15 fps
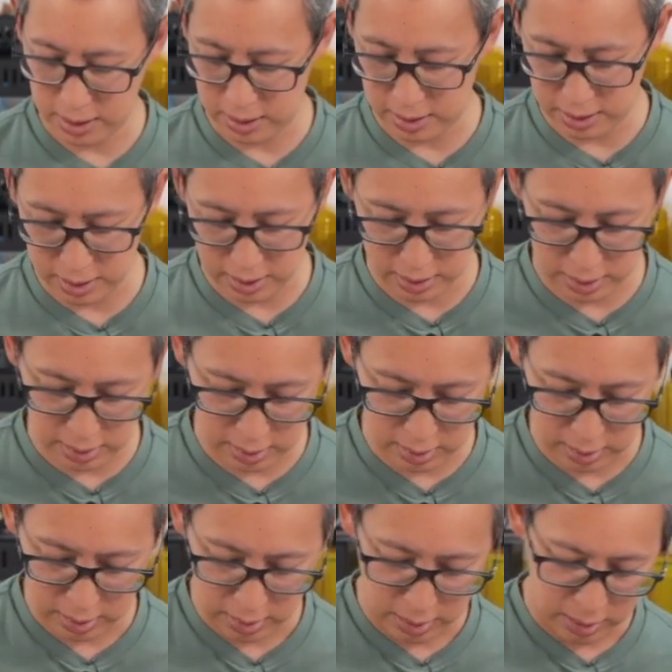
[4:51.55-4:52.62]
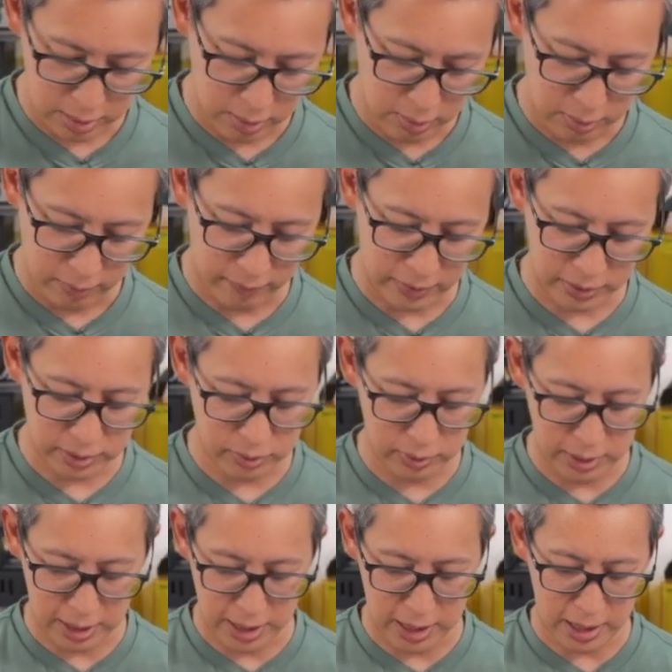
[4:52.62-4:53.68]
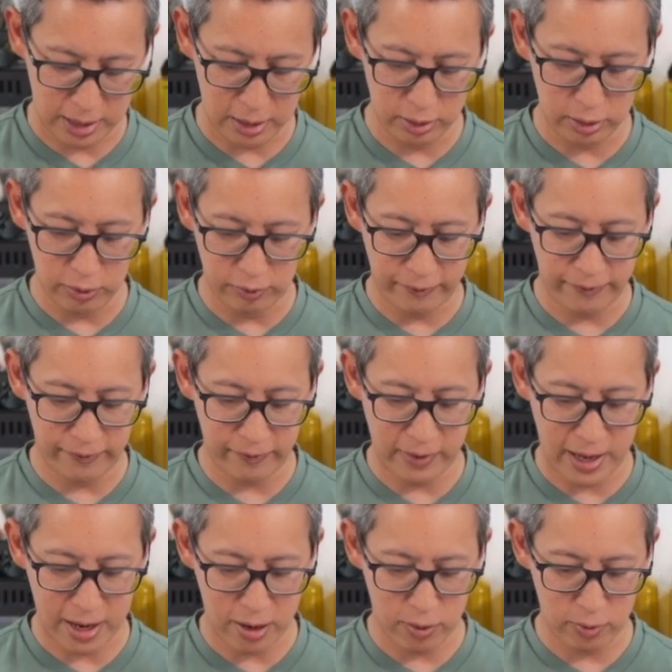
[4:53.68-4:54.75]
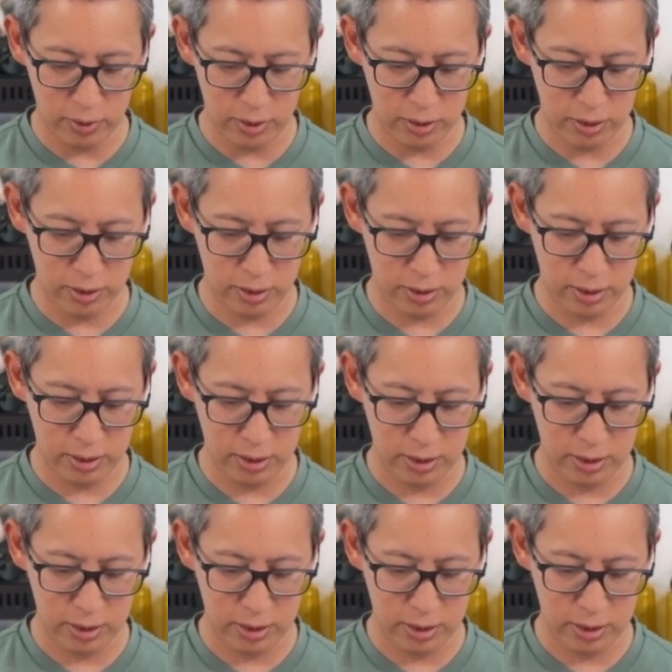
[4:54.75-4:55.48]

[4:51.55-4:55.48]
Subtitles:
And then we've also got a little flower.